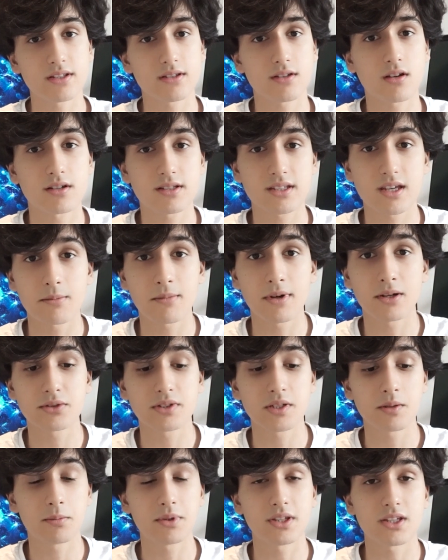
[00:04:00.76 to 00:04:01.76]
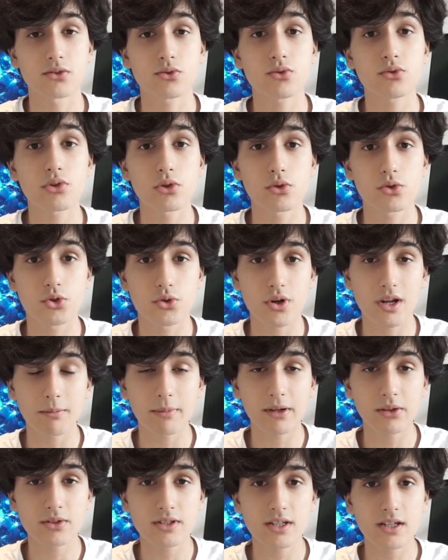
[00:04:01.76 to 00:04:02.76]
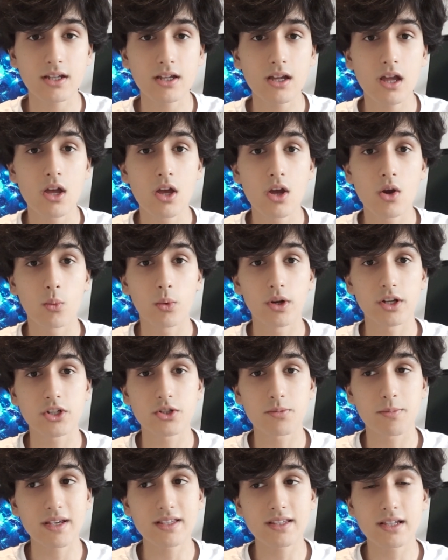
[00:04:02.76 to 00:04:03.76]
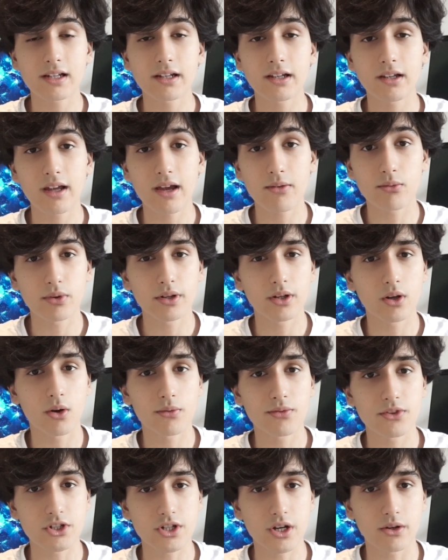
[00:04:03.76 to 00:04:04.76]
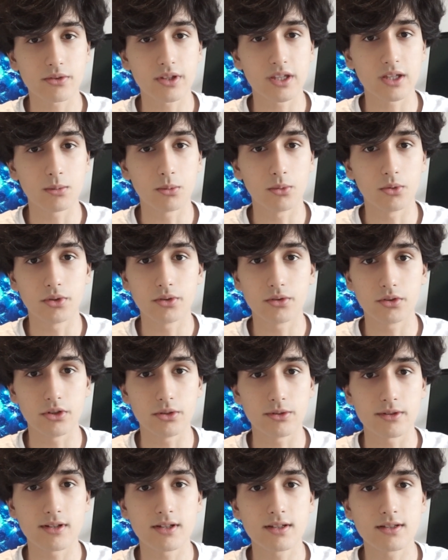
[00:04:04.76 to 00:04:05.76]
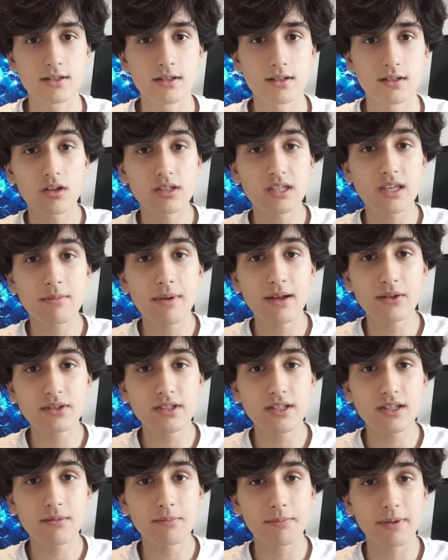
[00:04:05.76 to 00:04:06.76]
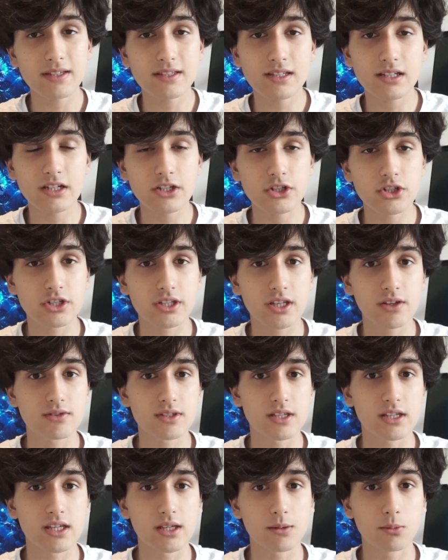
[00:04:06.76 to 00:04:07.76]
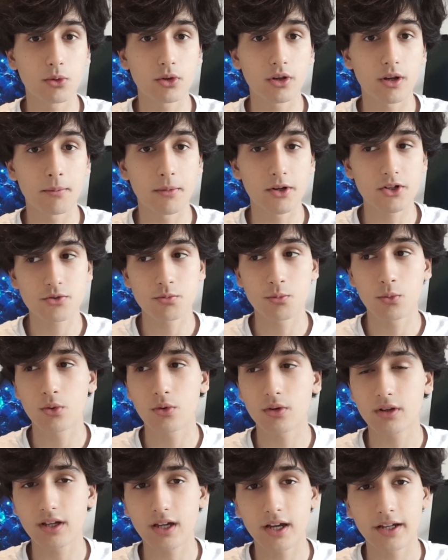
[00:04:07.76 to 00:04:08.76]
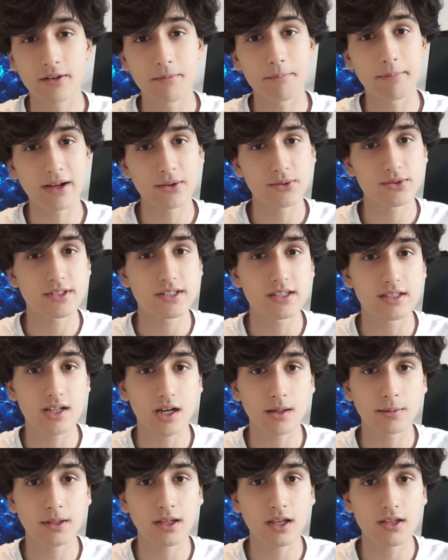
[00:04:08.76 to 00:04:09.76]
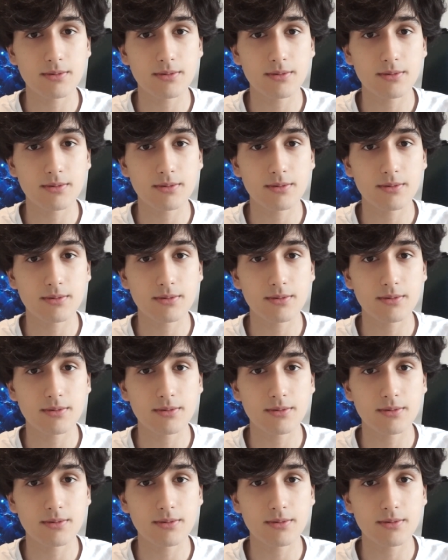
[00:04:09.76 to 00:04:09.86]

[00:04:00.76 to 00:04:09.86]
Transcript: There's gasket mounting, but there's also tray mounting, which basically every off-the-shelf keyboard uses. Gasket mounting basically just gives the keyboard a much more kind of bouncy typing